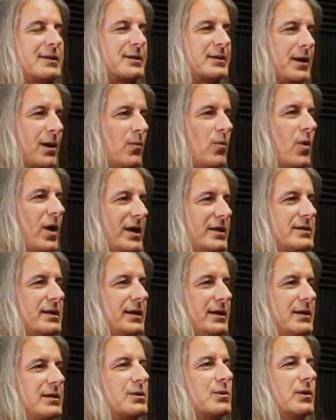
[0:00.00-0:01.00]
some ways
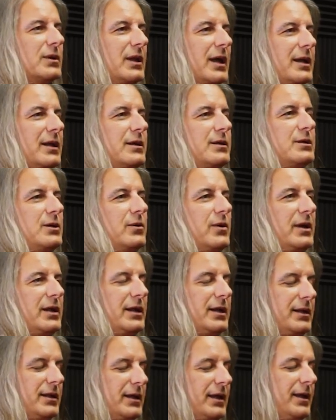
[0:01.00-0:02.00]
it is related to it
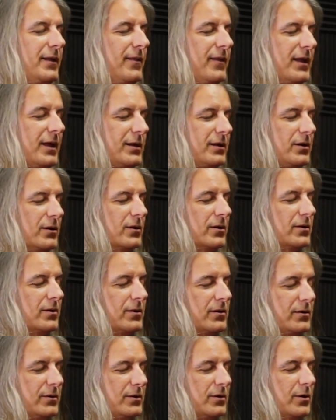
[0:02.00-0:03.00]
in in that
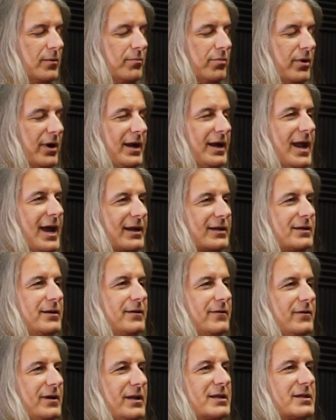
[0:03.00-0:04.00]
your your brain
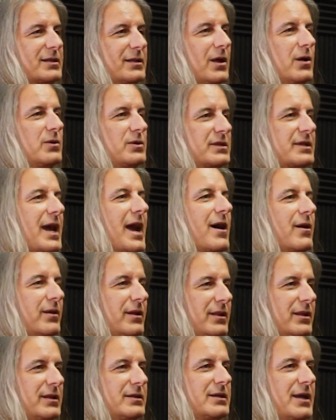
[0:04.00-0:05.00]
activity slows down
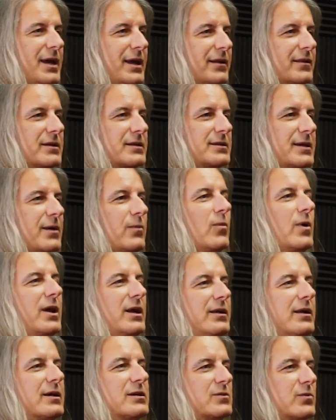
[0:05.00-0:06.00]
in the tank the same way
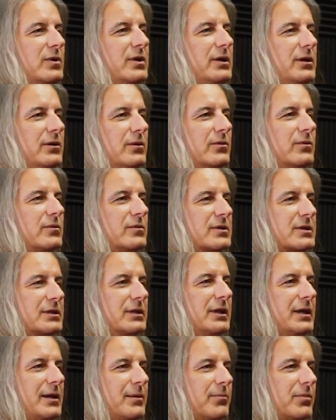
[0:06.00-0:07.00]
it does when you
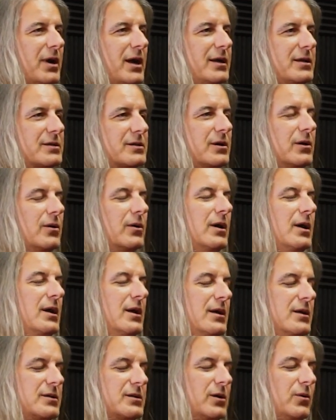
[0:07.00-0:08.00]
sleep, right? Okay. So
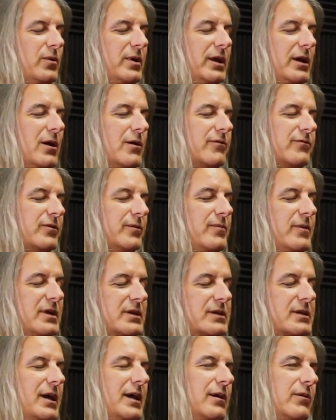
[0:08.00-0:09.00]
so we go from
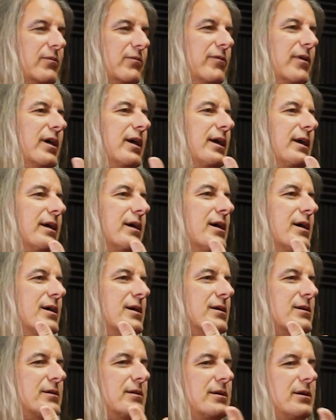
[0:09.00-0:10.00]
this like very
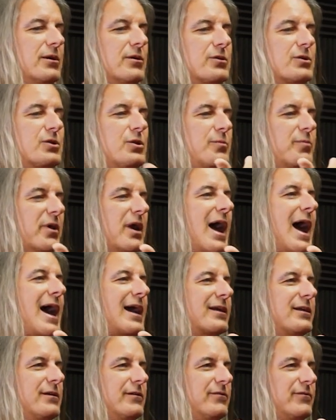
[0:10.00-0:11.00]
you know super
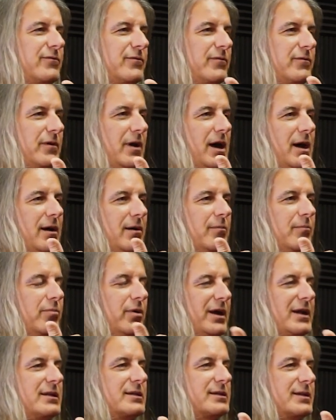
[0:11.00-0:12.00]
active uh,
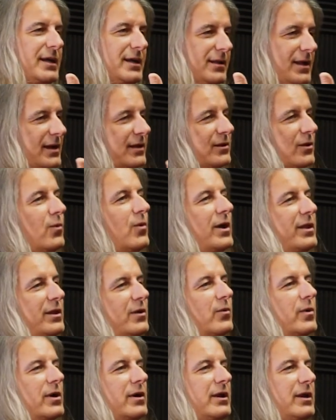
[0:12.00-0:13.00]
brain state like the one
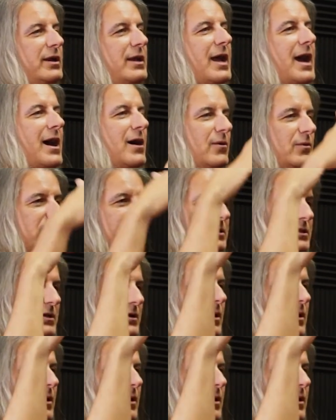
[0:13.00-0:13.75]
that we're in now, which is